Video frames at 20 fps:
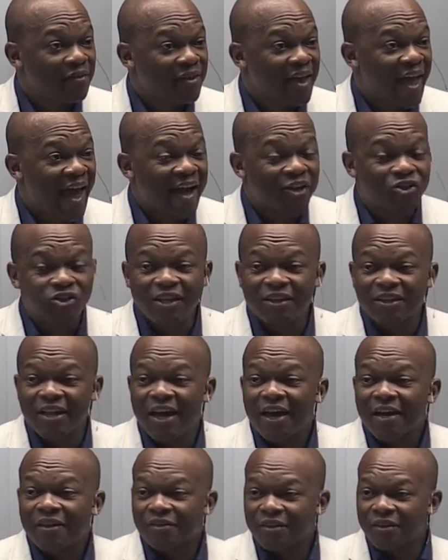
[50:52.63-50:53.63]
They actually
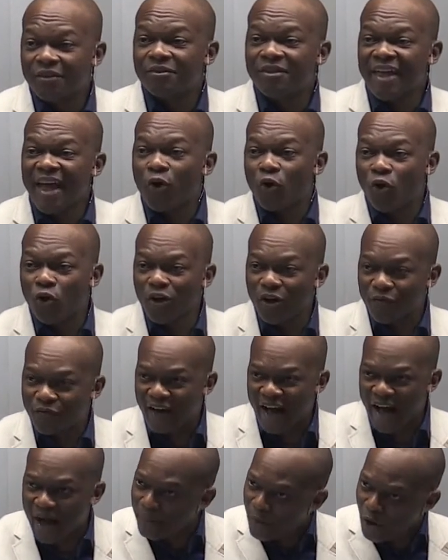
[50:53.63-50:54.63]
they, they could
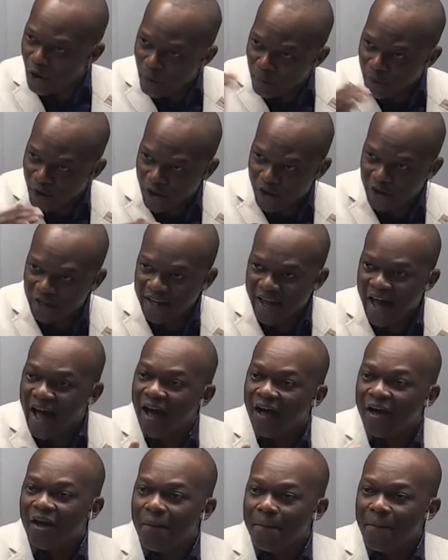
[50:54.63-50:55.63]
have come home
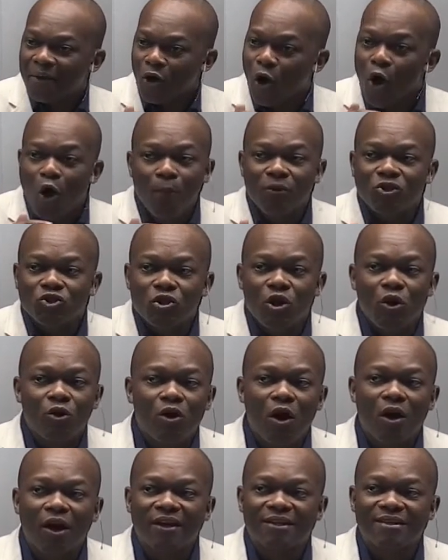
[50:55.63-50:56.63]
earlier, but home is no
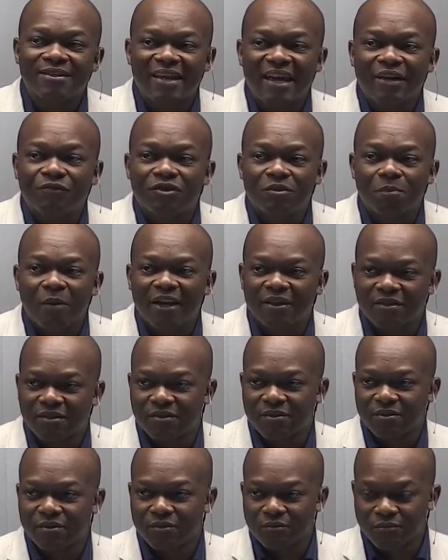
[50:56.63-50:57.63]
longer a safe
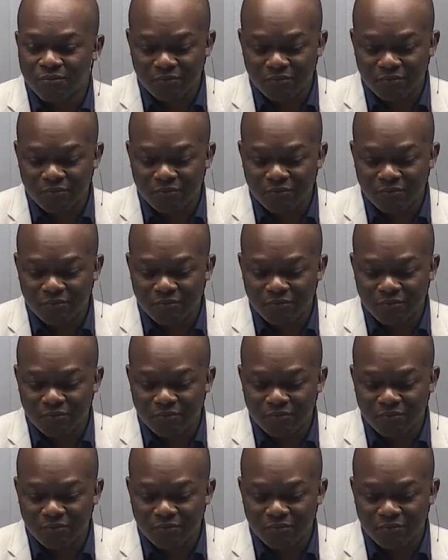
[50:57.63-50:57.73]
space.